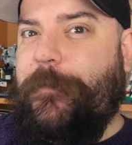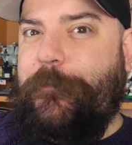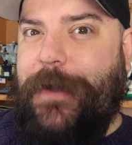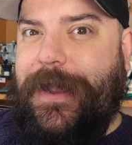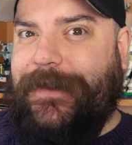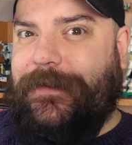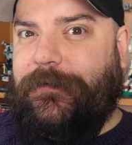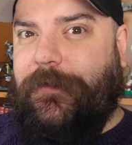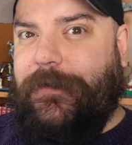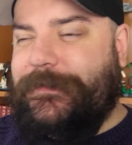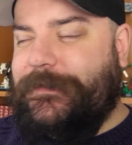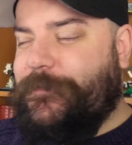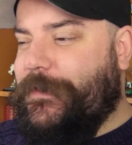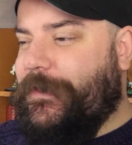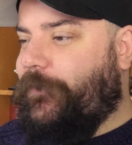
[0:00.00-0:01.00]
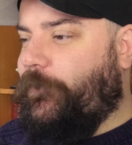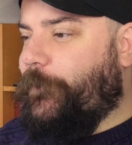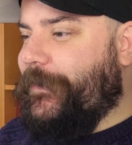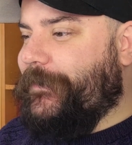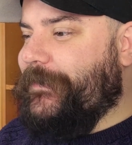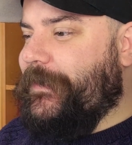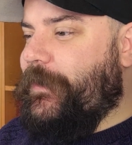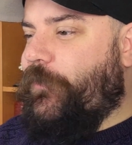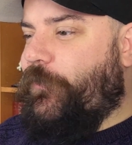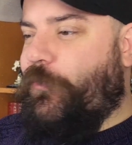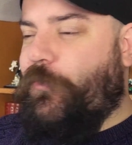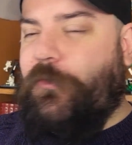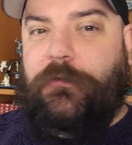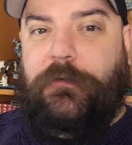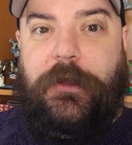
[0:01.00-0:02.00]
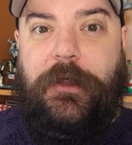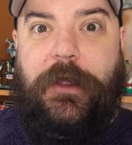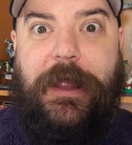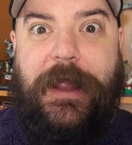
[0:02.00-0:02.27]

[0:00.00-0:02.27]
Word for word: backlight them a little bit, or uh,